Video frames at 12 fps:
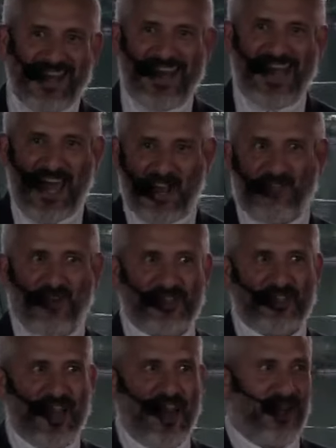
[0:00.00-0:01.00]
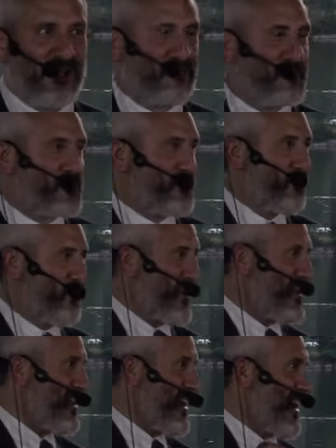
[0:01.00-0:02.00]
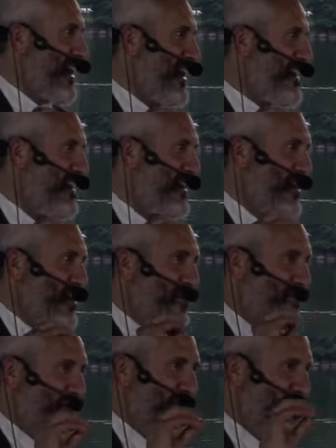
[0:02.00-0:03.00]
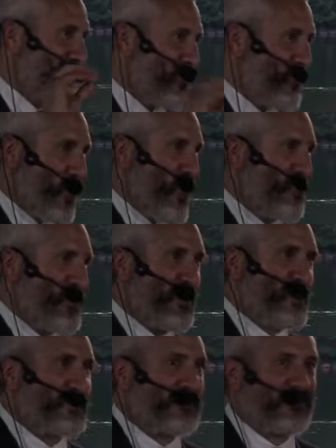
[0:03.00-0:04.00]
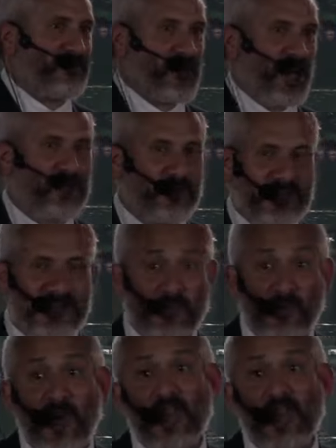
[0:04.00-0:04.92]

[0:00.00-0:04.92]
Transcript: get ahead of ourselves, we can make some erroneous judgments, and we